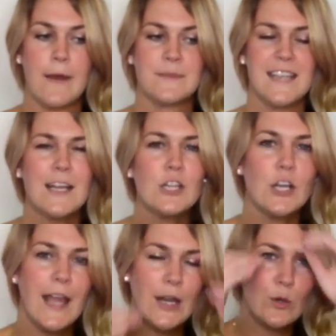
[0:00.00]
Take a
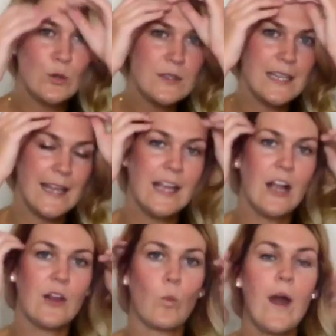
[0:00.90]
look at who's
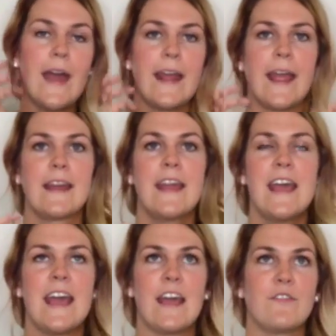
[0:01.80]
clicking on what, and
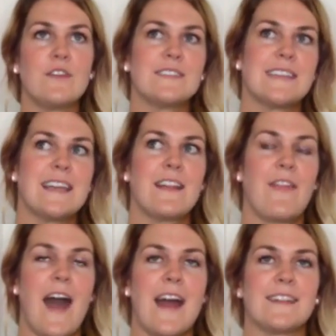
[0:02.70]
if you see
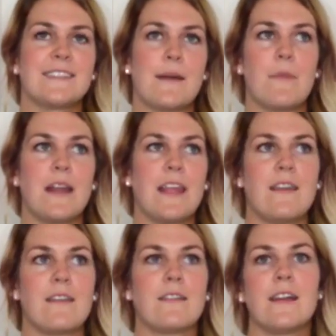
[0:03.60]
that
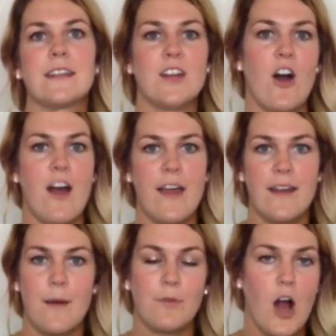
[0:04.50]
somebody clicked
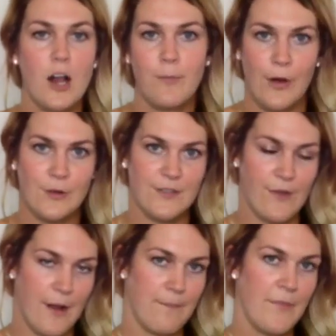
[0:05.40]
on a blog post
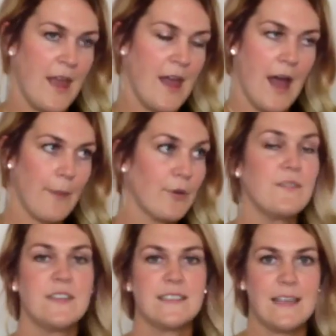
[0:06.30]
from a
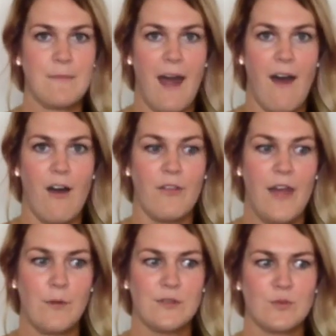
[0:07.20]
previous email
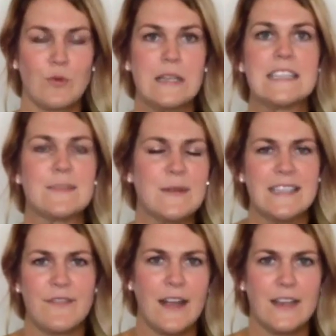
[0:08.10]
that was really
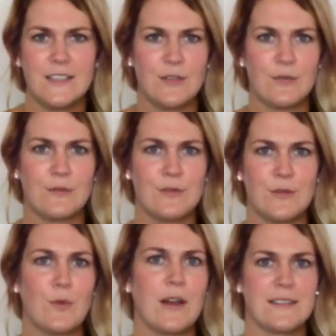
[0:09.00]
specific to
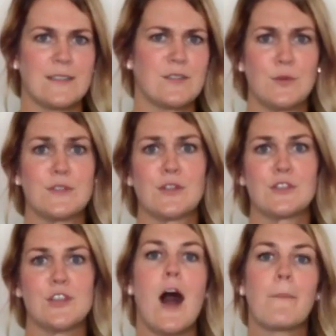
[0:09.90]
a
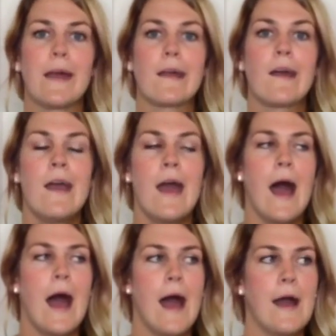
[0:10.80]
certain topic,
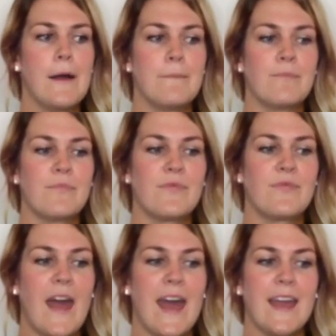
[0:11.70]

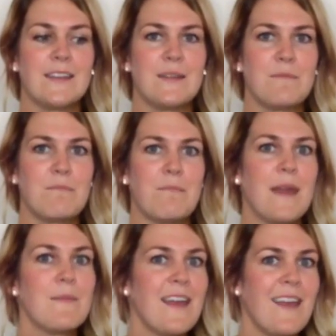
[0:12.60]
then
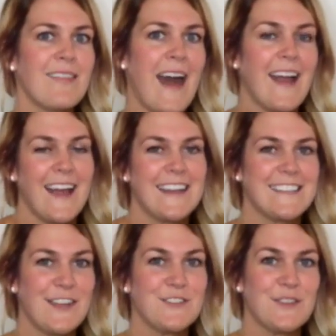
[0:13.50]
maybe that kind
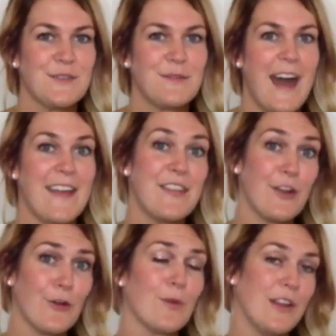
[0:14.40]
of tells you that
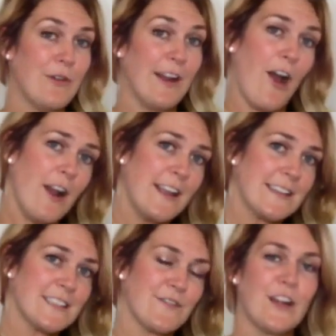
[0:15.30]
they're a really great
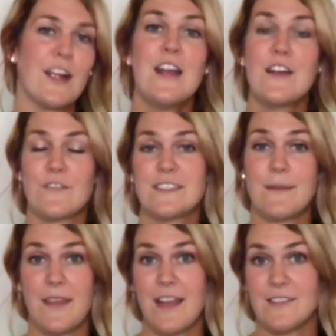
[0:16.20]
audience for
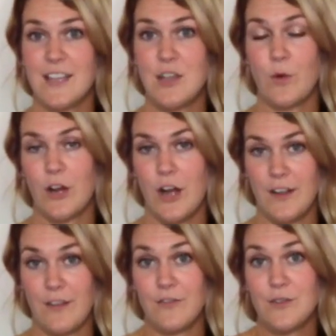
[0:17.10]
something else that you work
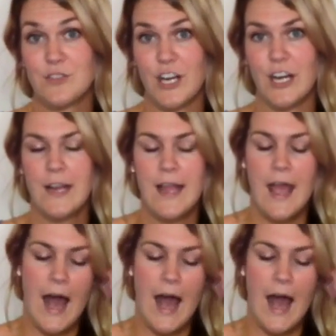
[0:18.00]
on in the future.